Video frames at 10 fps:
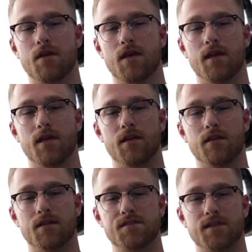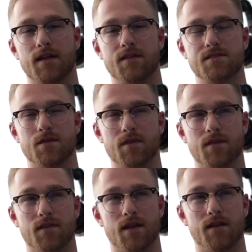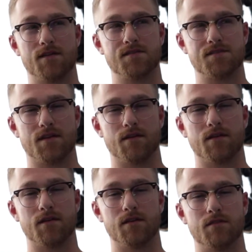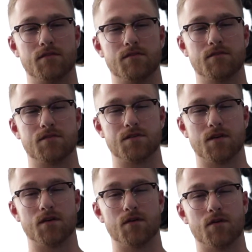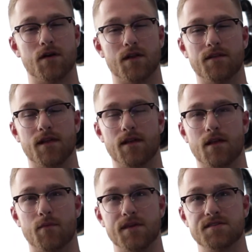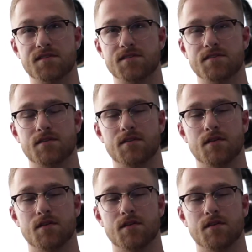and it's not something that I necessarily show on a day-to-day basis.